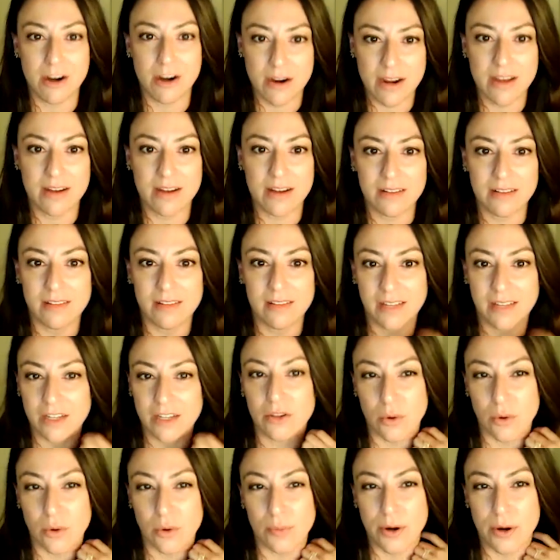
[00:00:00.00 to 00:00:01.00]
area,
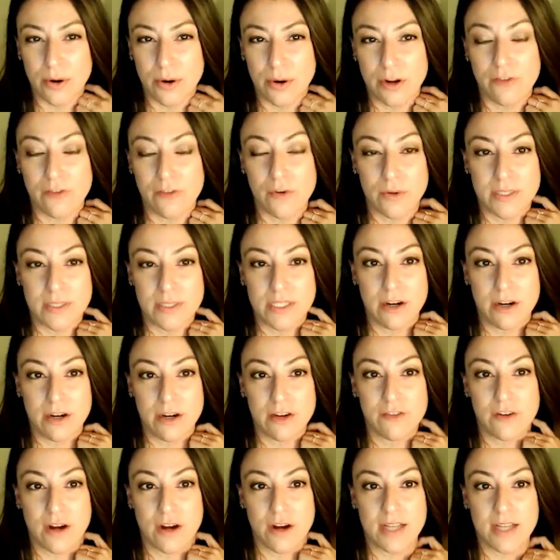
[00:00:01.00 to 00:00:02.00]
like lower priority focus
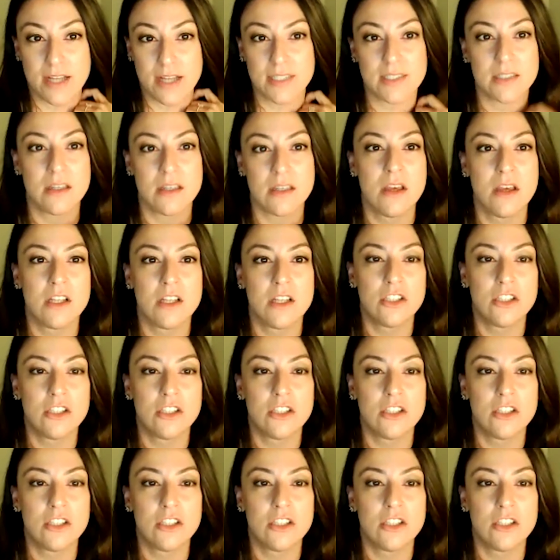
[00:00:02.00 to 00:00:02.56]
area for us.